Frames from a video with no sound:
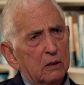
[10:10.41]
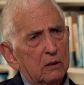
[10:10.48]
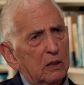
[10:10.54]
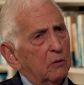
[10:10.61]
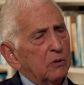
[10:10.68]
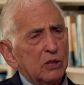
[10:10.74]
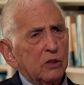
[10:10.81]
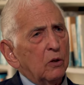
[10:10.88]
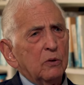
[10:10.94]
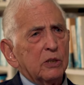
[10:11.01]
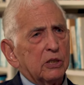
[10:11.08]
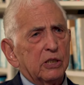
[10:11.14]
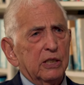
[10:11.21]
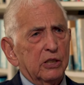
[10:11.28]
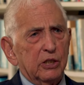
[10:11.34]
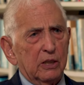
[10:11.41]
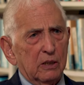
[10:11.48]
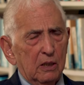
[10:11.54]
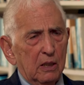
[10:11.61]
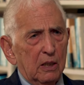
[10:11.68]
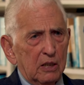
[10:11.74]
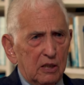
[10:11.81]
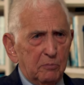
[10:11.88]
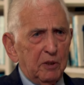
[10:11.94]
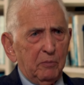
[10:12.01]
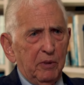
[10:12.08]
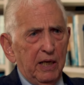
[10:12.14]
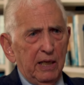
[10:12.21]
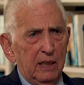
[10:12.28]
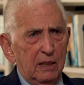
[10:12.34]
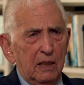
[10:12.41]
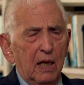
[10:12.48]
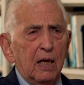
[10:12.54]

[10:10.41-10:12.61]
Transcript: There was no decision to be made.